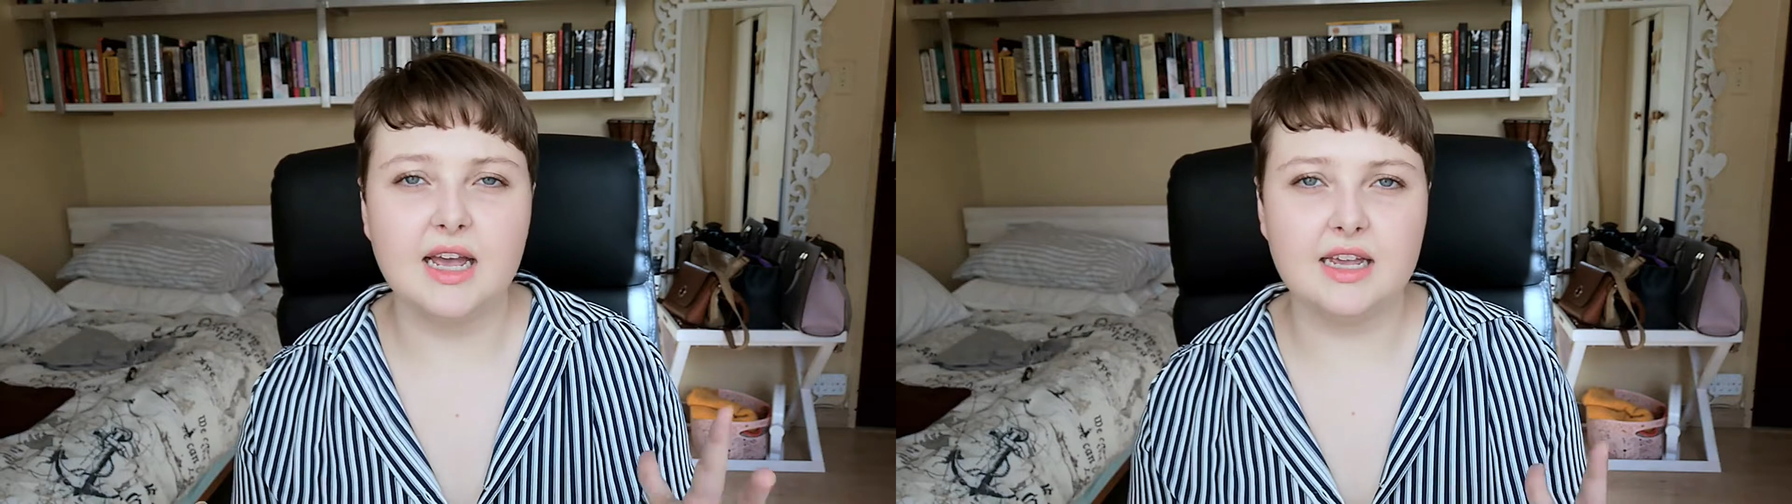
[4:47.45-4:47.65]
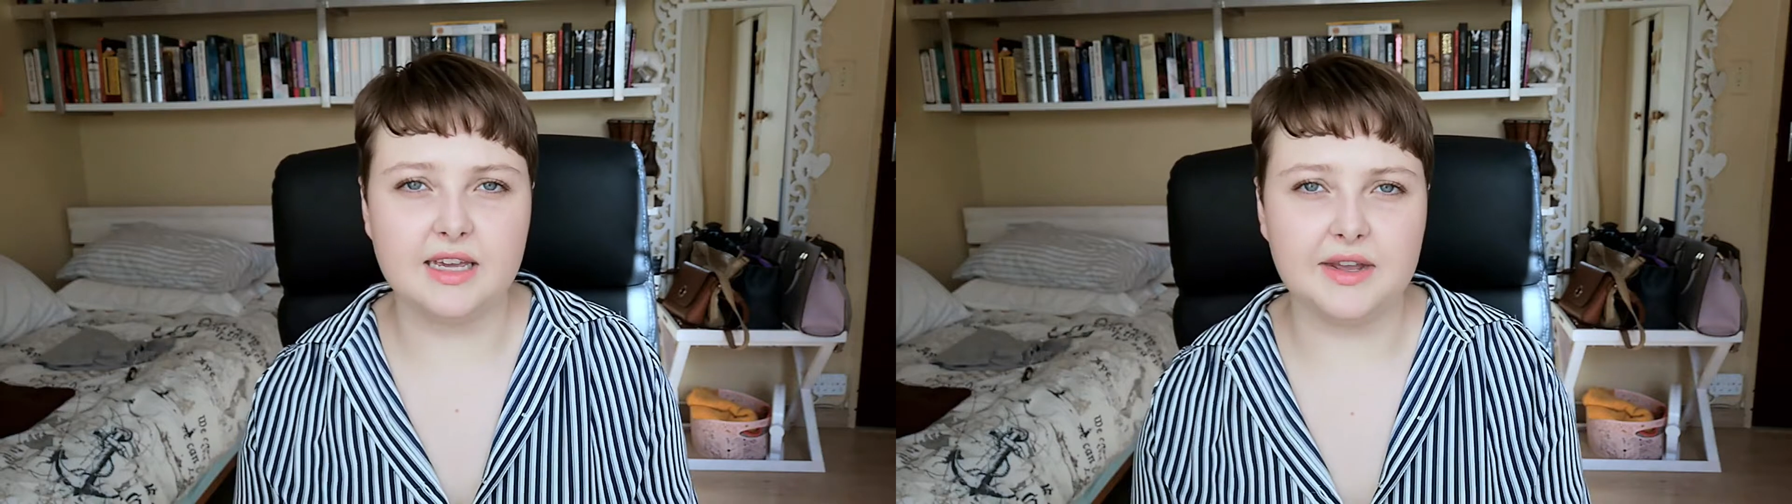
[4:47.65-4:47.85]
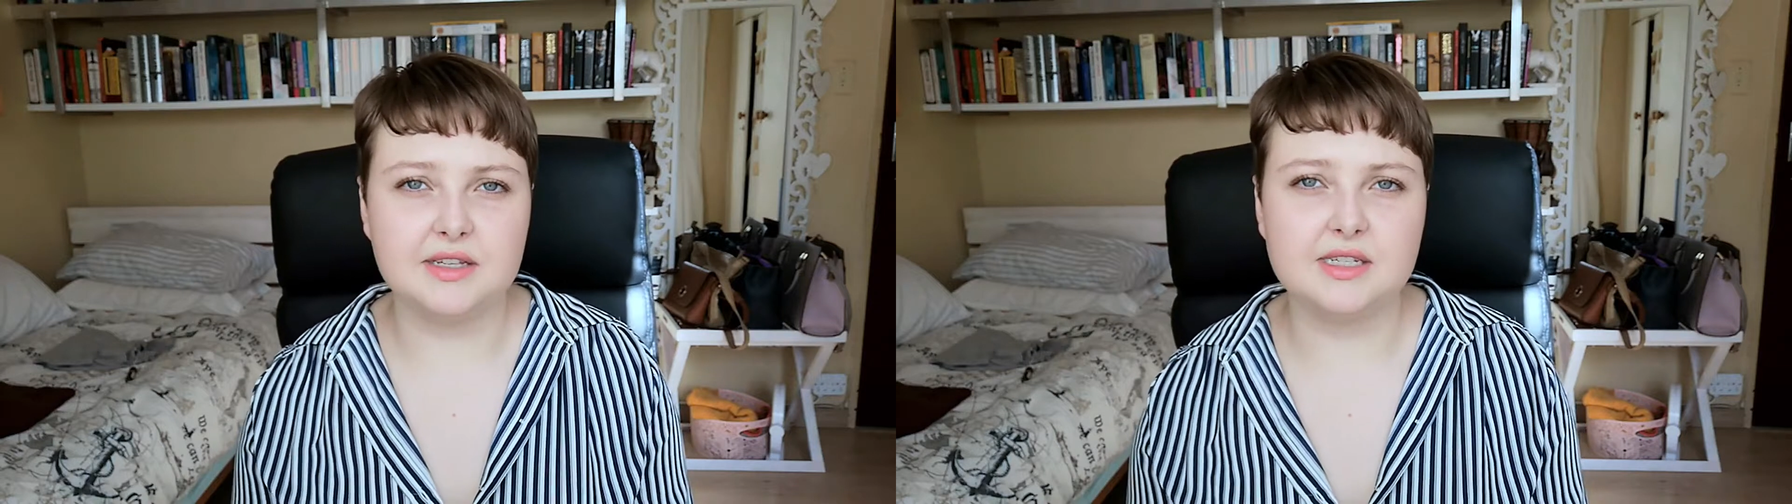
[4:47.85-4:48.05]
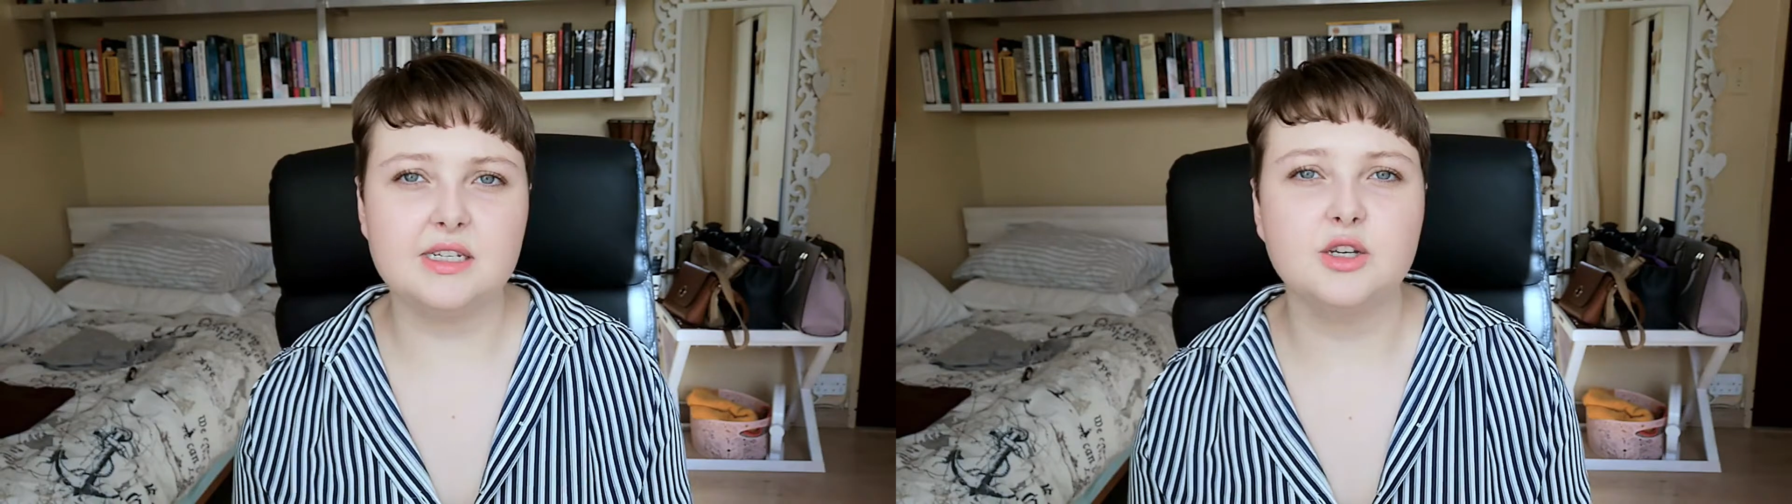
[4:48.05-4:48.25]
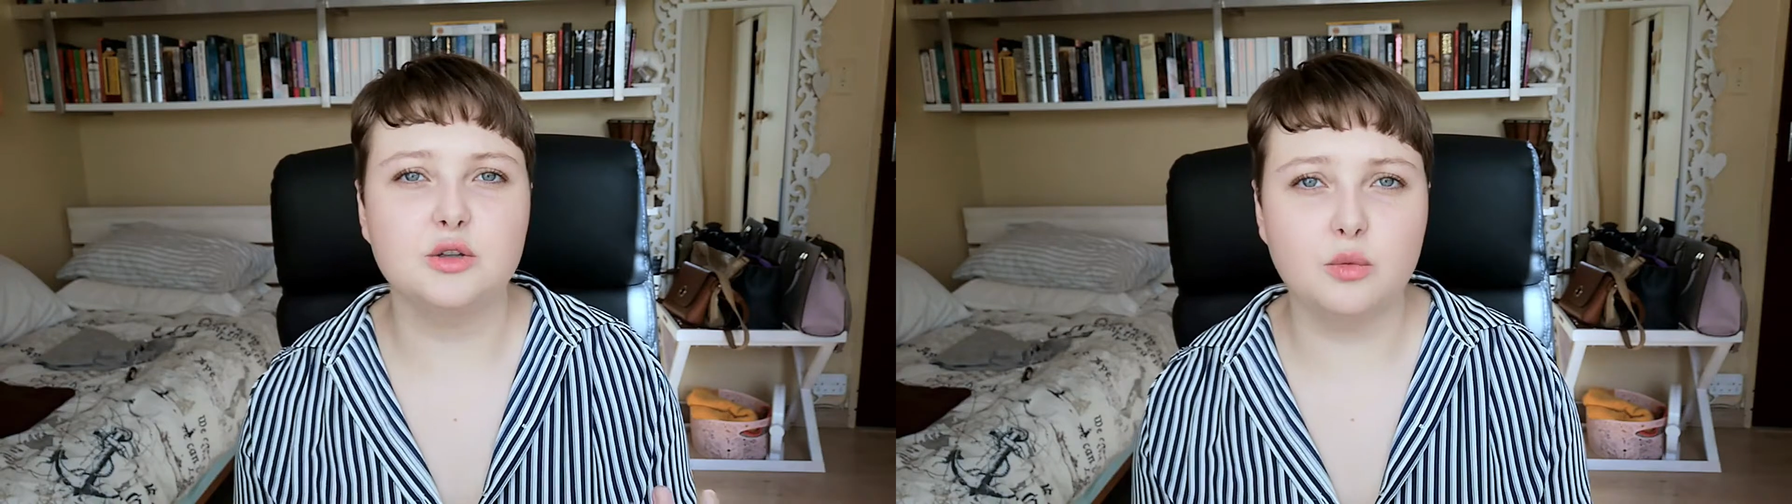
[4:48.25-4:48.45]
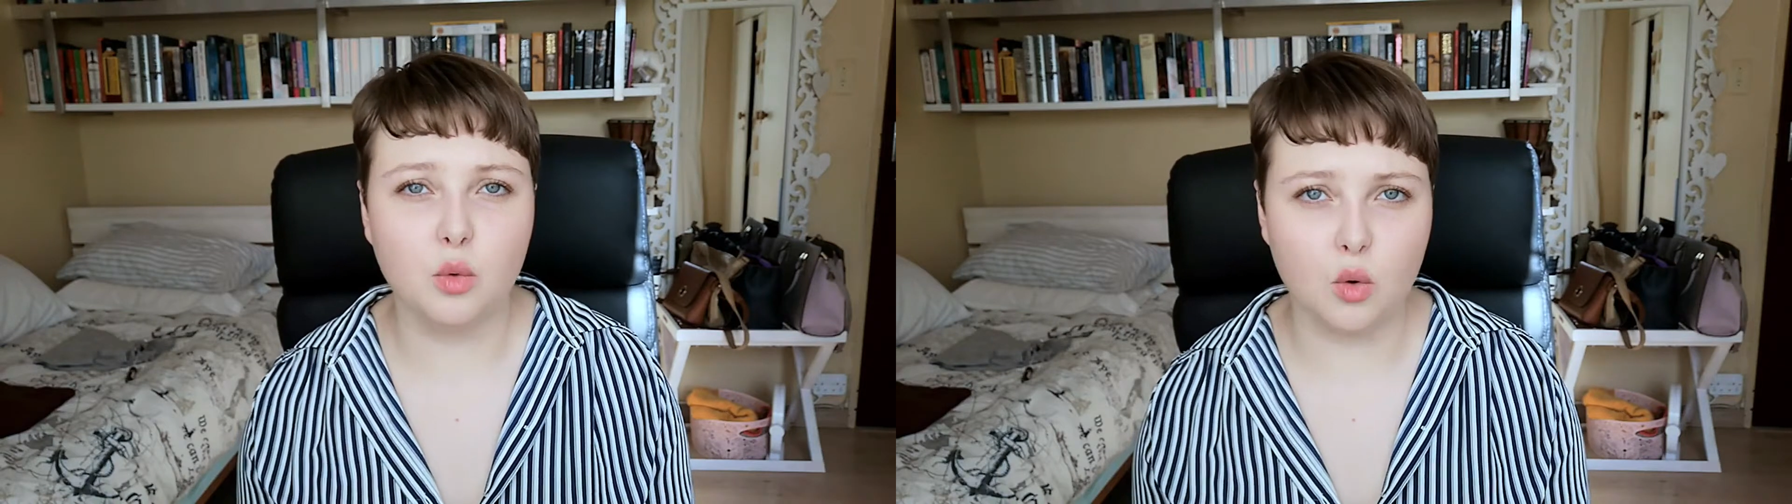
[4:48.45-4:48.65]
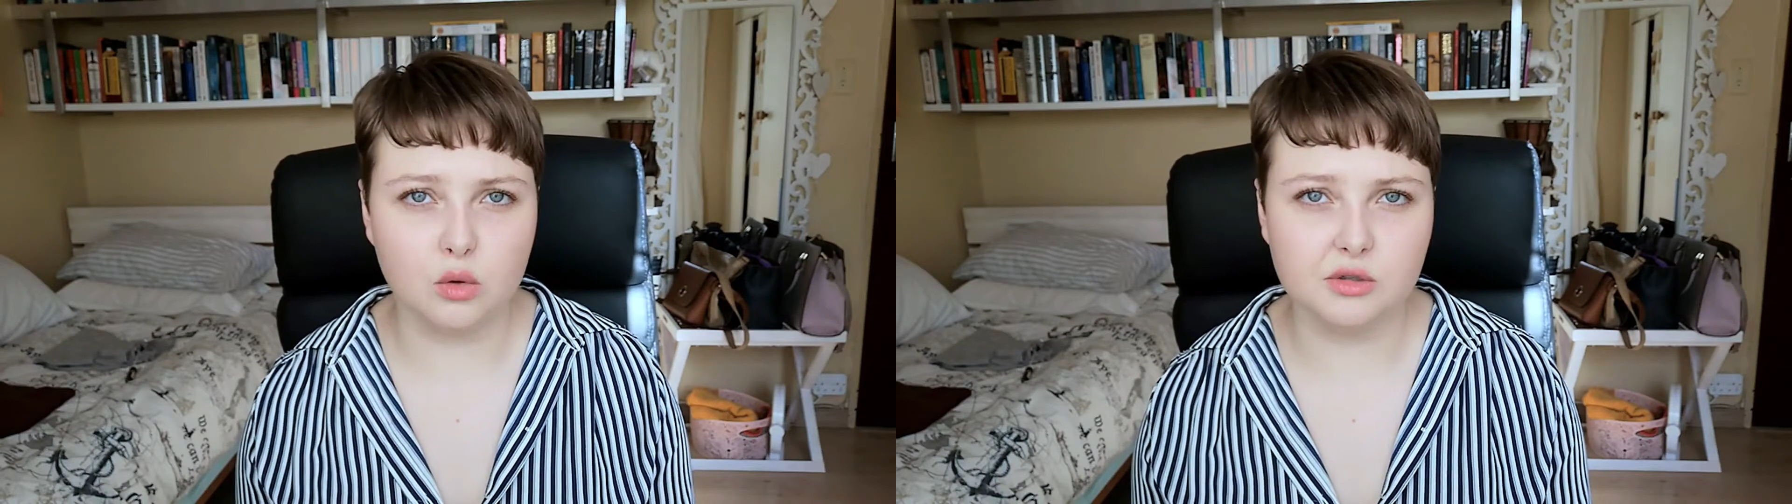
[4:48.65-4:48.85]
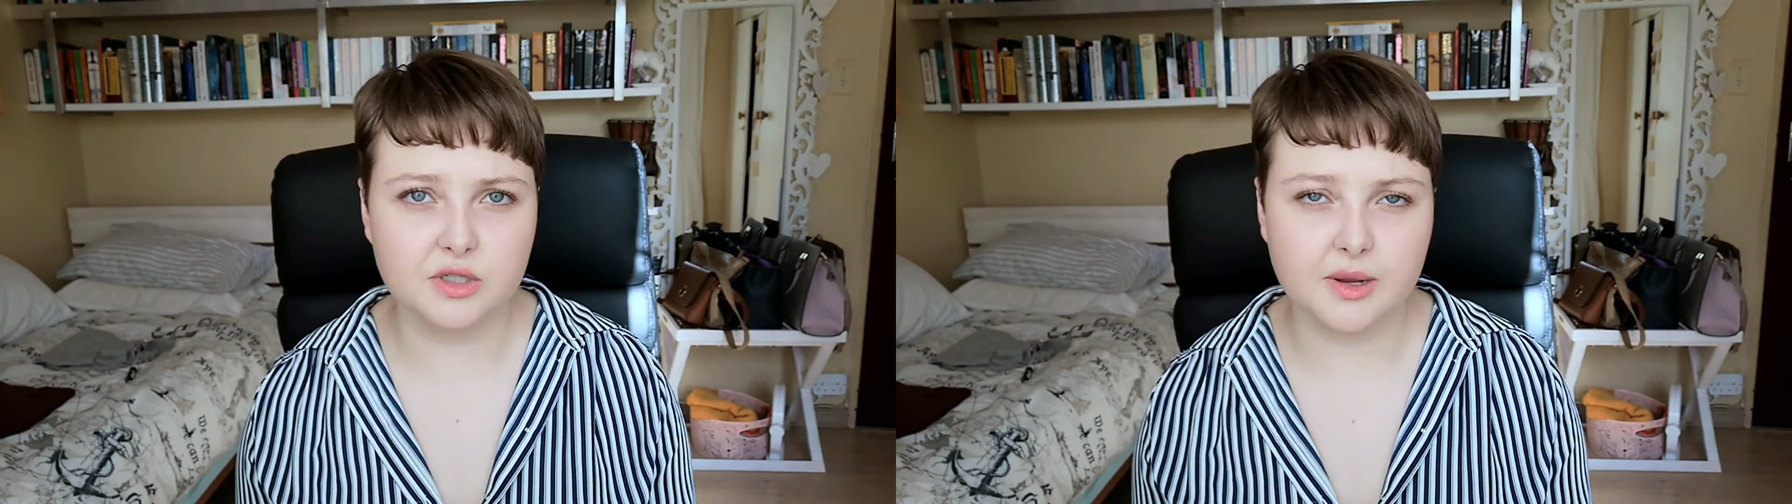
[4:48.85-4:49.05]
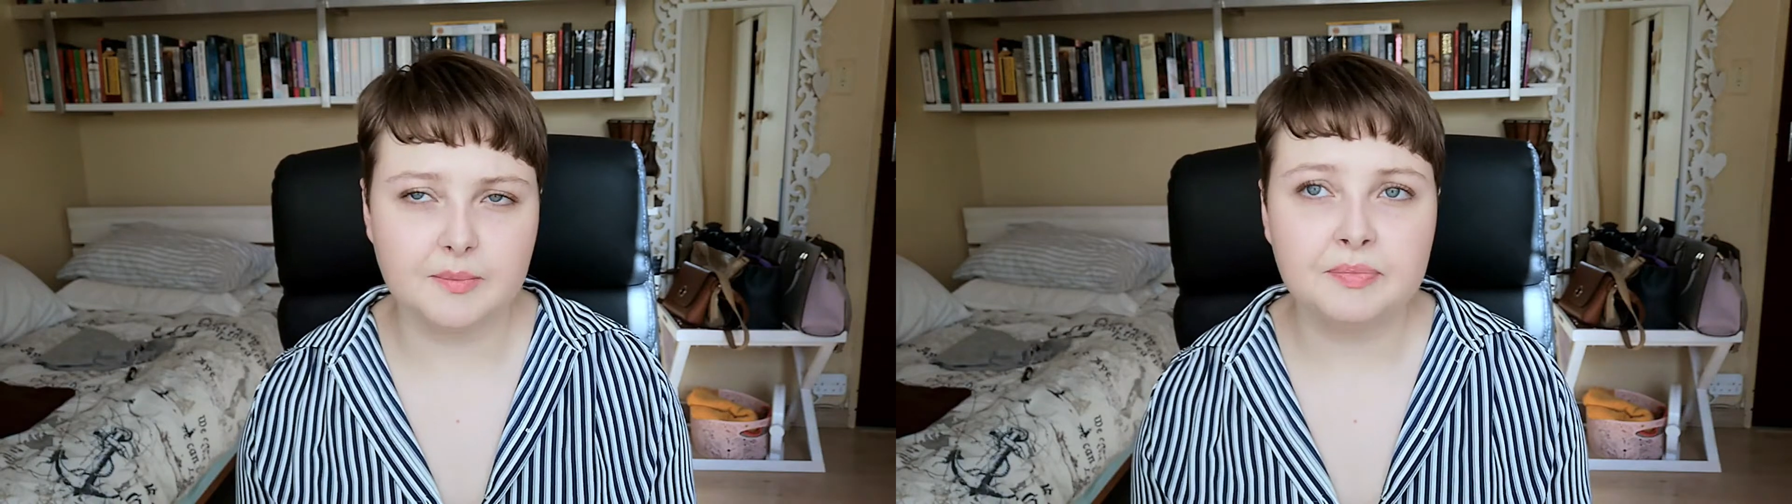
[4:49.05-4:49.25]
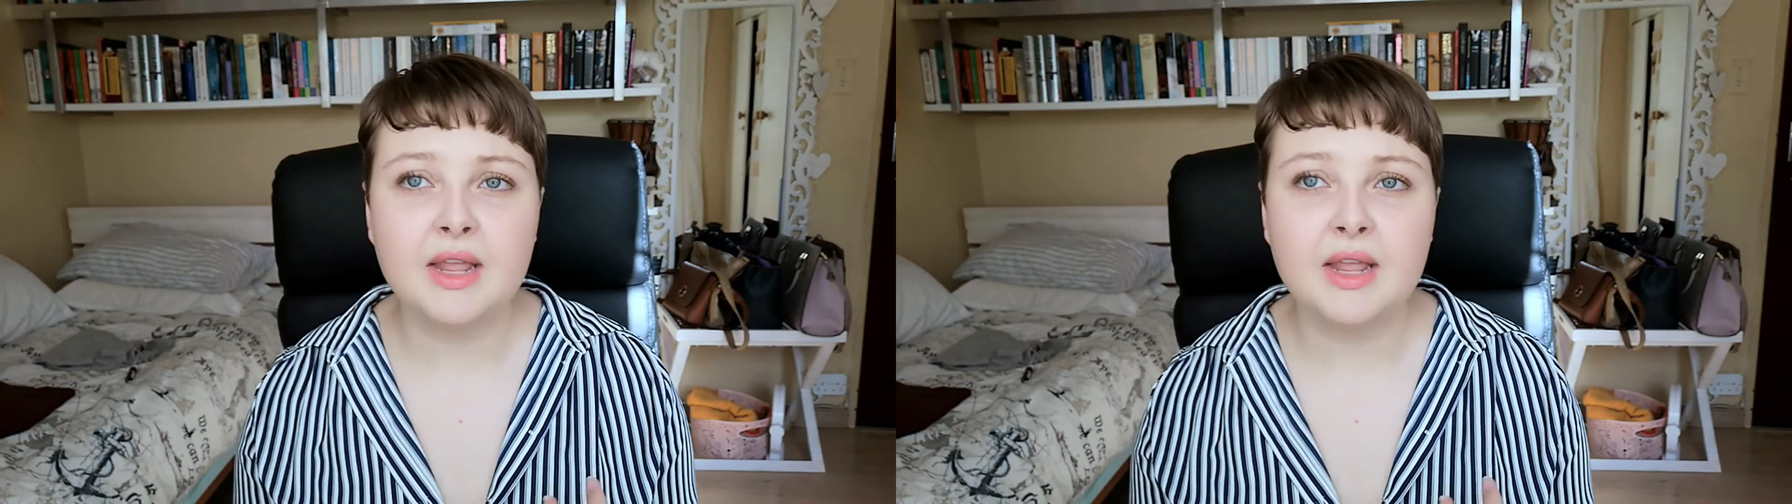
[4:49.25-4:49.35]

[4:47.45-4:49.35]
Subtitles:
against the walls.